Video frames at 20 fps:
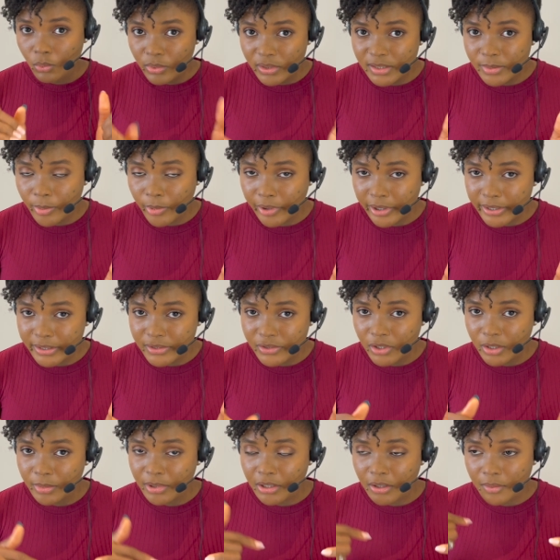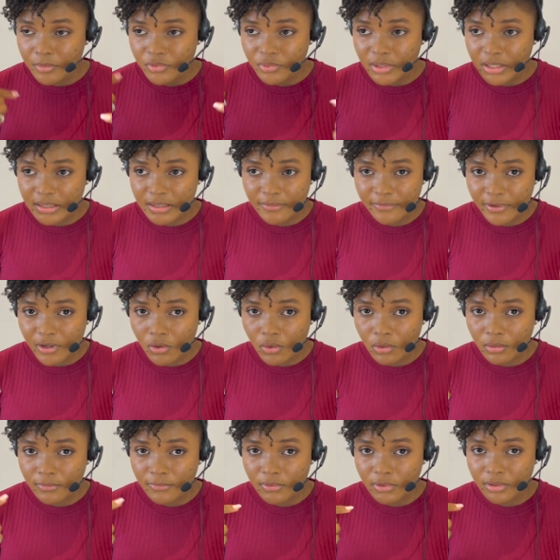whispering, so it becomes really
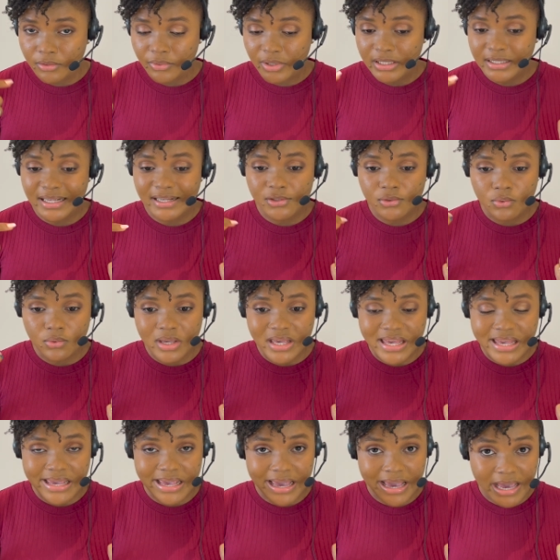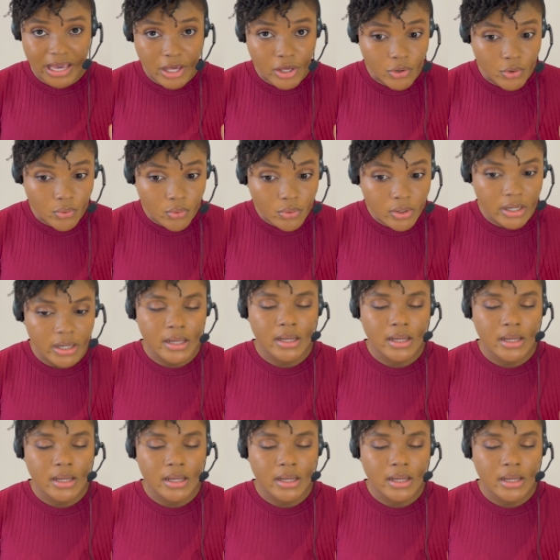difficult for the raters to hear you.